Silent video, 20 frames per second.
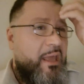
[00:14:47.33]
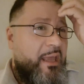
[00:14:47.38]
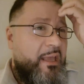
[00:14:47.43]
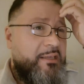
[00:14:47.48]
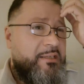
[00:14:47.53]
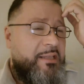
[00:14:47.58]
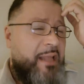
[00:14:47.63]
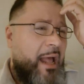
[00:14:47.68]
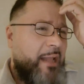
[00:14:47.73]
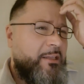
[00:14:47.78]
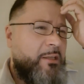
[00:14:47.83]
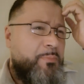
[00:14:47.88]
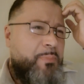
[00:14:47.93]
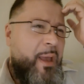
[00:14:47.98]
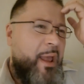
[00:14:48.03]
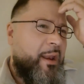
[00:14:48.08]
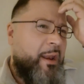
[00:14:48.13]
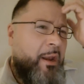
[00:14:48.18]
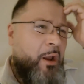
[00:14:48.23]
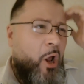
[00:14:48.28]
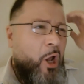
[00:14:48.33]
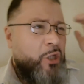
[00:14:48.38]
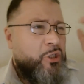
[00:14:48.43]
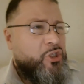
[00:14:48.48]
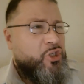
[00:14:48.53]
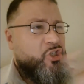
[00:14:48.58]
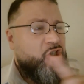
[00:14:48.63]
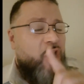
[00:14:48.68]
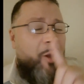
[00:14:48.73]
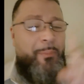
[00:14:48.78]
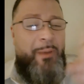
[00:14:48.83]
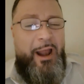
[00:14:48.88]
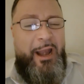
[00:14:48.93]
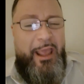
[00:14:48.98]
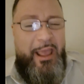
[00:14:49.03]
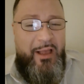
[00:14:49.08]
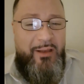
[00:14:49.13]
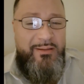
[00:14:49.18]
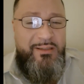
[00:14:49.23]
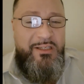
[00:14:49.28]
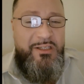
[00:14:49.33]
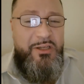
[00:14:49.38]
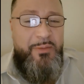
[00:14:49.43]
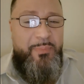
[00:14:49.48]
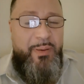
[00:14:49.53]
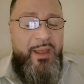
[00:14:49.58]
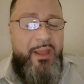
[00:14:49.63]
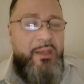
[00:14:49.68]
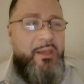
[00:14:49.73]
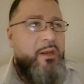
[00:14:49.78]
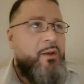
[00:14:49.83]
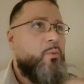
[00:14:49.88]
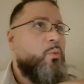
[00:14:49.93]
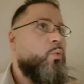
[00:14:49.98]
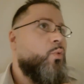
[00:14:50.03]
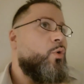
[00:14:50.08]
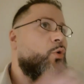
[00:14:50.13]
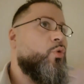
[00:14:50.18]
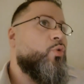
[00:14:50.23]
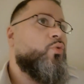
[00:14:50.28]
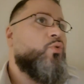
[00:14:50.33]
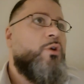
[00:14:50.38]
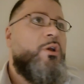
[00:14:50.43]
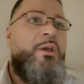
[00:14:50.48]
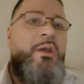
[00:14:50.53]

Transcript: is not dependent on somebody else's opinion, woo,